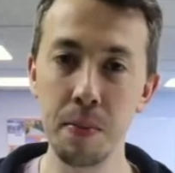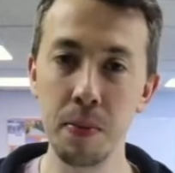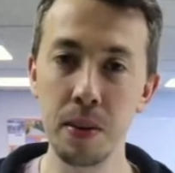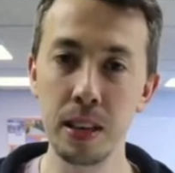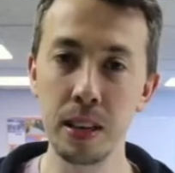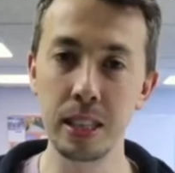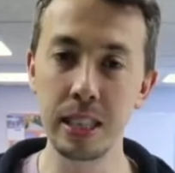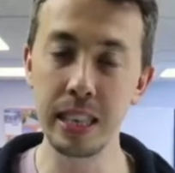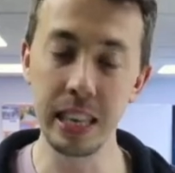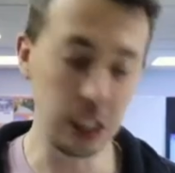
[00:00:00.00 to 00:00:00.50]

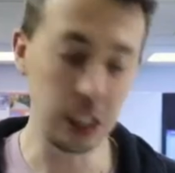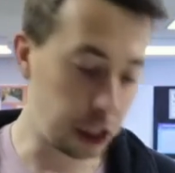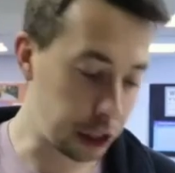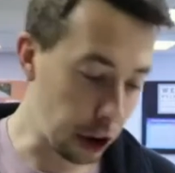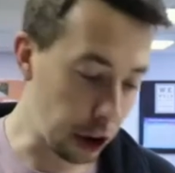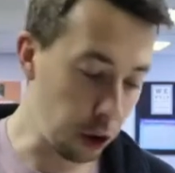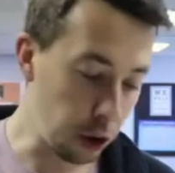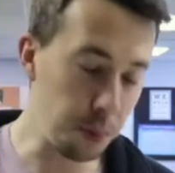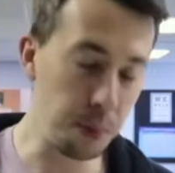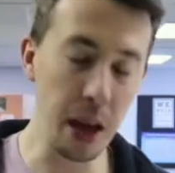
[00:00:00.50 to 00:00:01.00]
See,
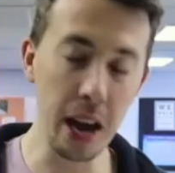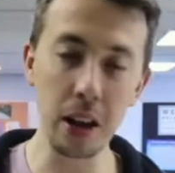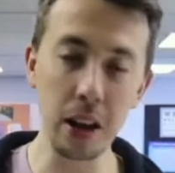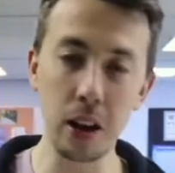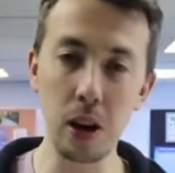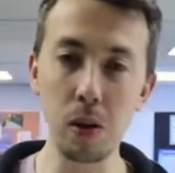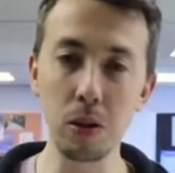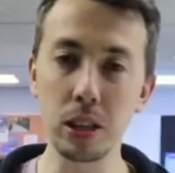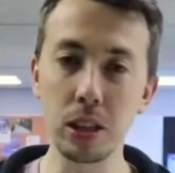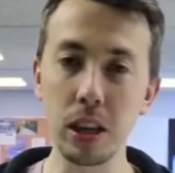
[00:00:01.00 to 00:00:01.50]
Job then
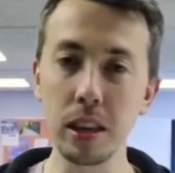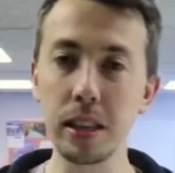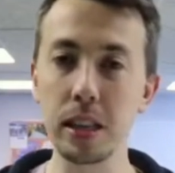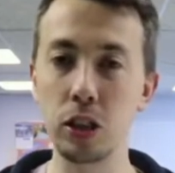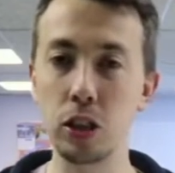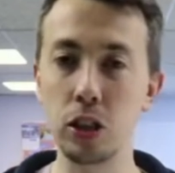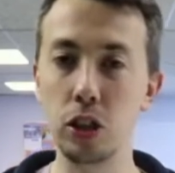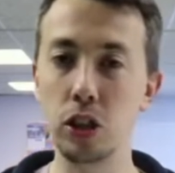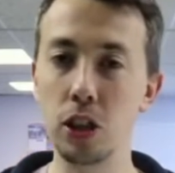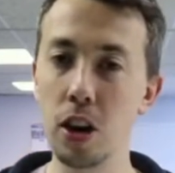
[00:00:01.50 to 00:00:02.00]
goes on
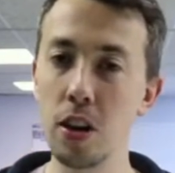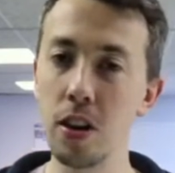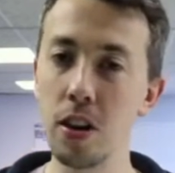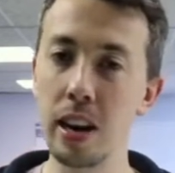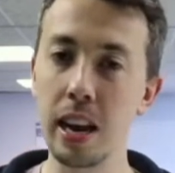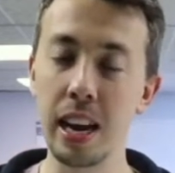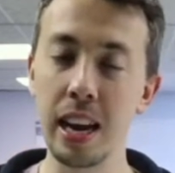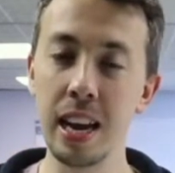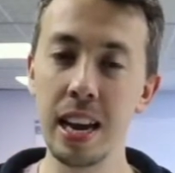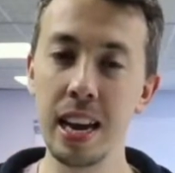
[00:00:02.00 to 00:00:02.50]
this
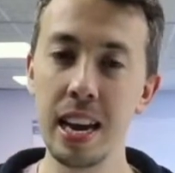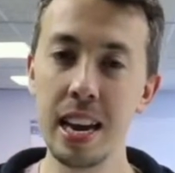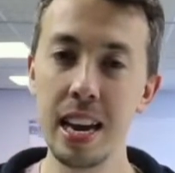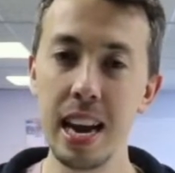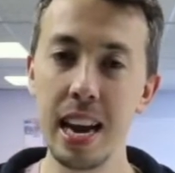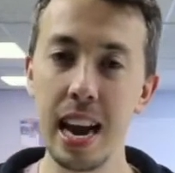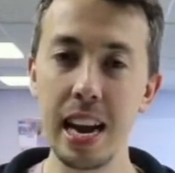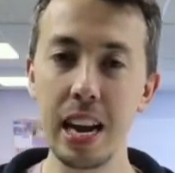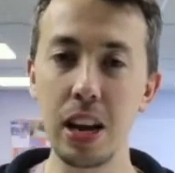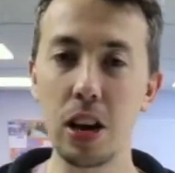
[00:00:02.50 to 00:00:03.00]
journey
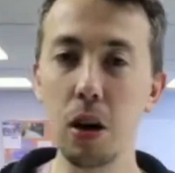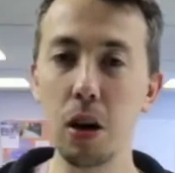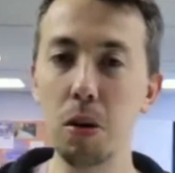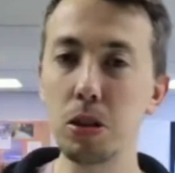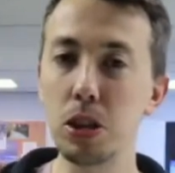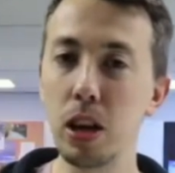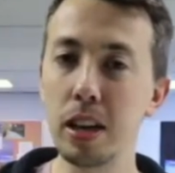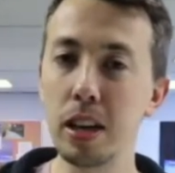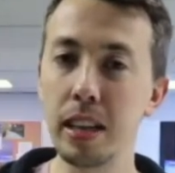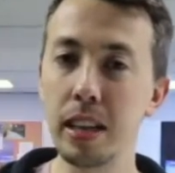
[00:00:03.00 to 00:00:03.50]
and he goes
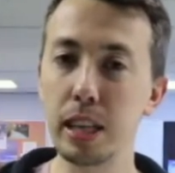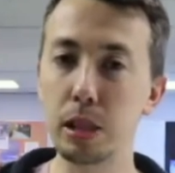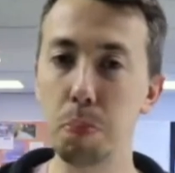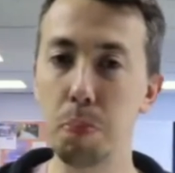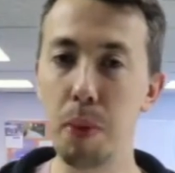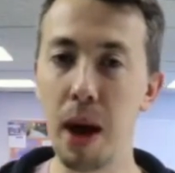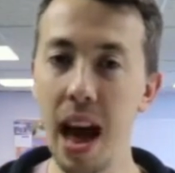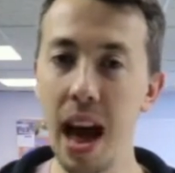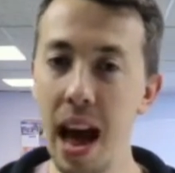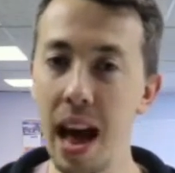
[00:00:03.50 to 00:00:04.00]
on this
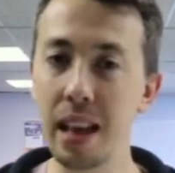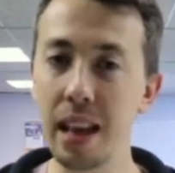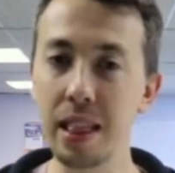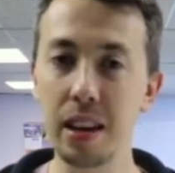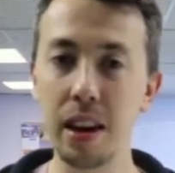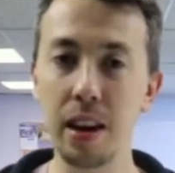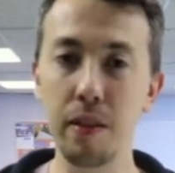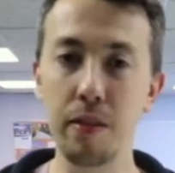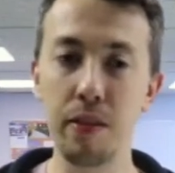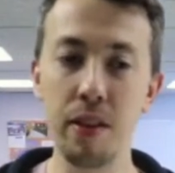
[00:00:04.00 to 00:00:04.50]
path
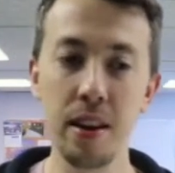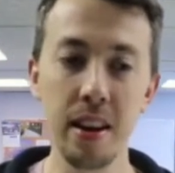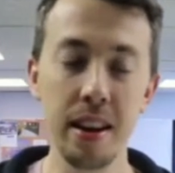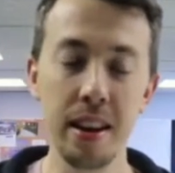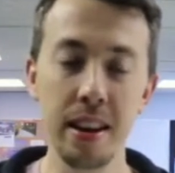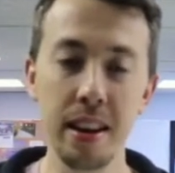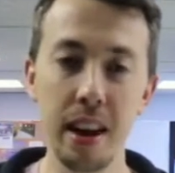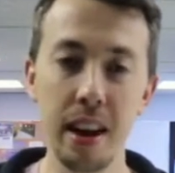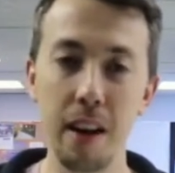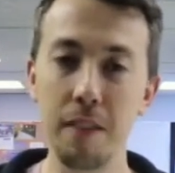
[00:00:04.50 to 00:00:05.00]
of
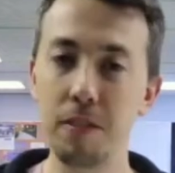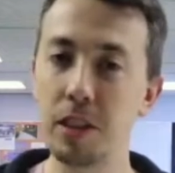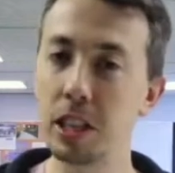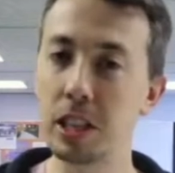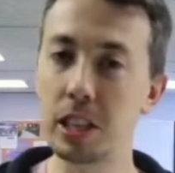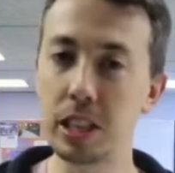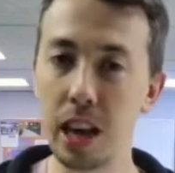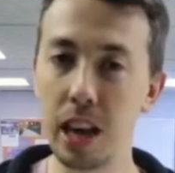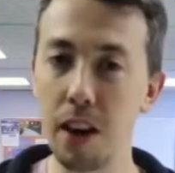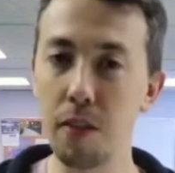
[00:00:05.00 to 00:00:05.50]

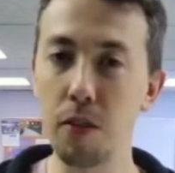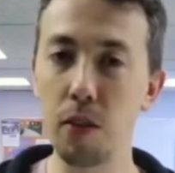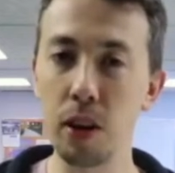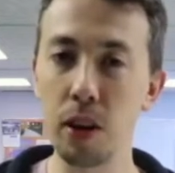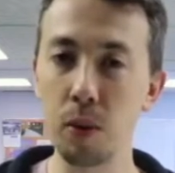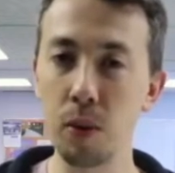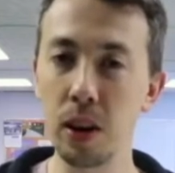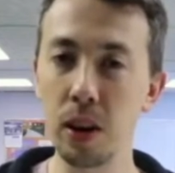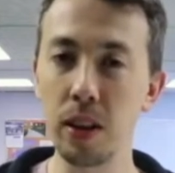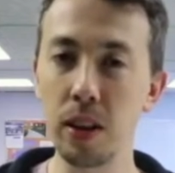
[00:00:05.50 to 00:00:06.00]
discovering,
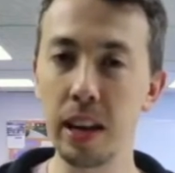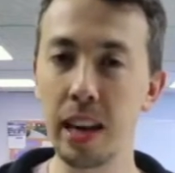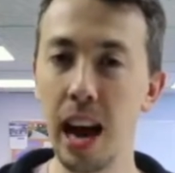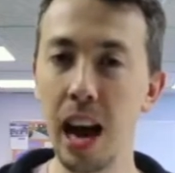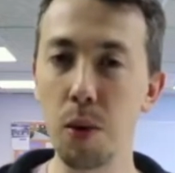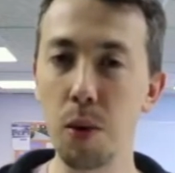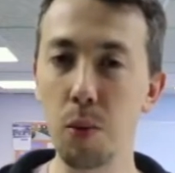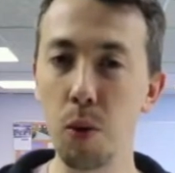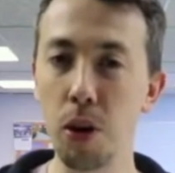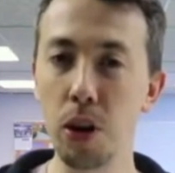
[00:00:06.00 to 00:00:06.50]
really,
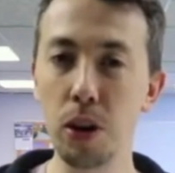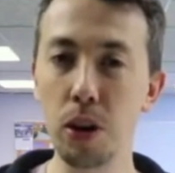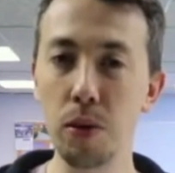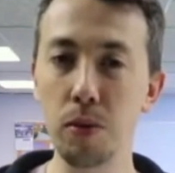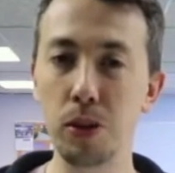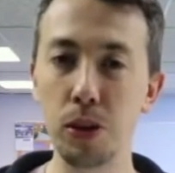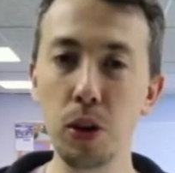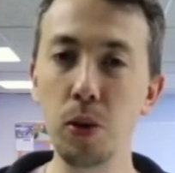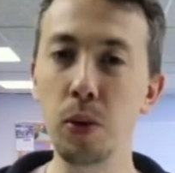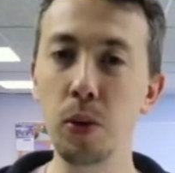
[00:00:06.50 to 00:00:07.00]
God, what are you
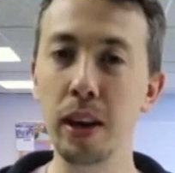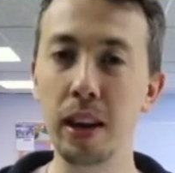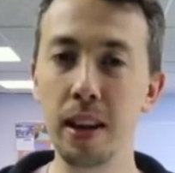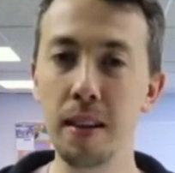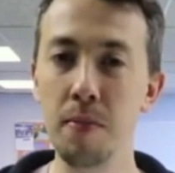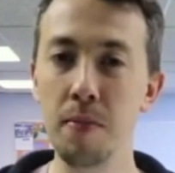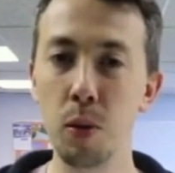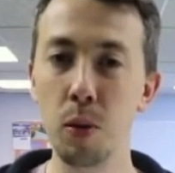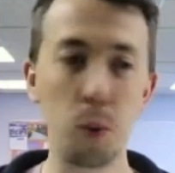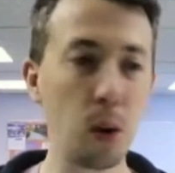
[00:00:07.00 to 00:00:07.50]
doing?
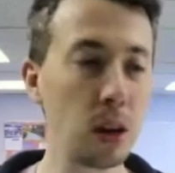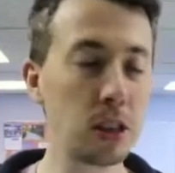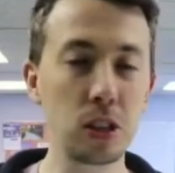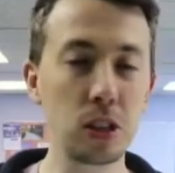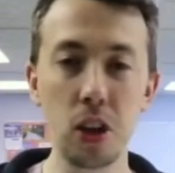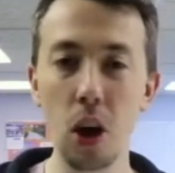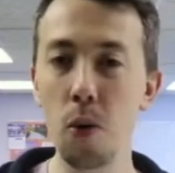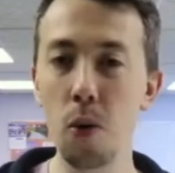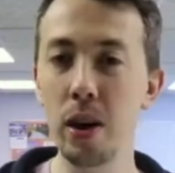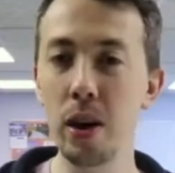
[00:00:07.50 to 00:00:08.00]
What's
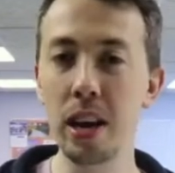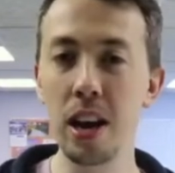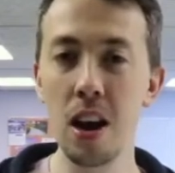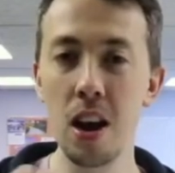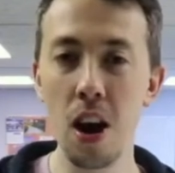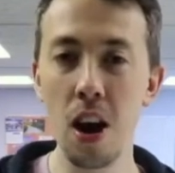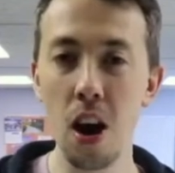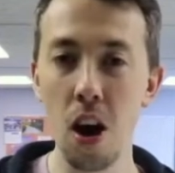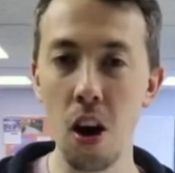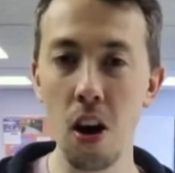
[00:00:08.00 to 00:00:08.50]
going
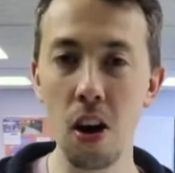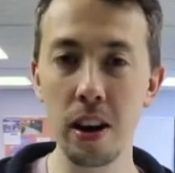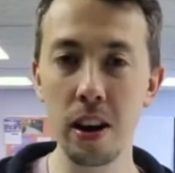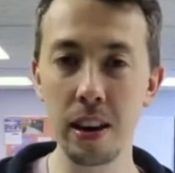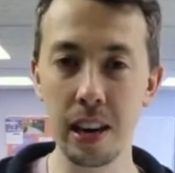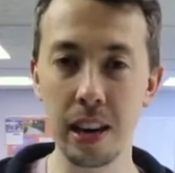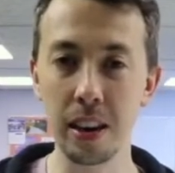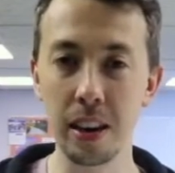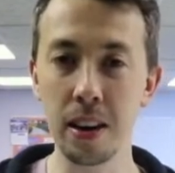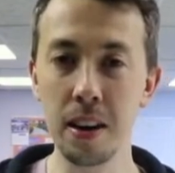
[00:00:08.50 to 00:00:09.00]
on
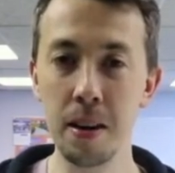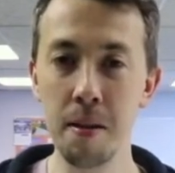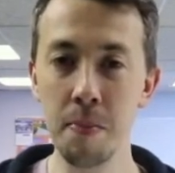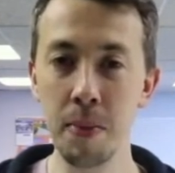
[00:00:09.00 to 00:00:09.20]
here?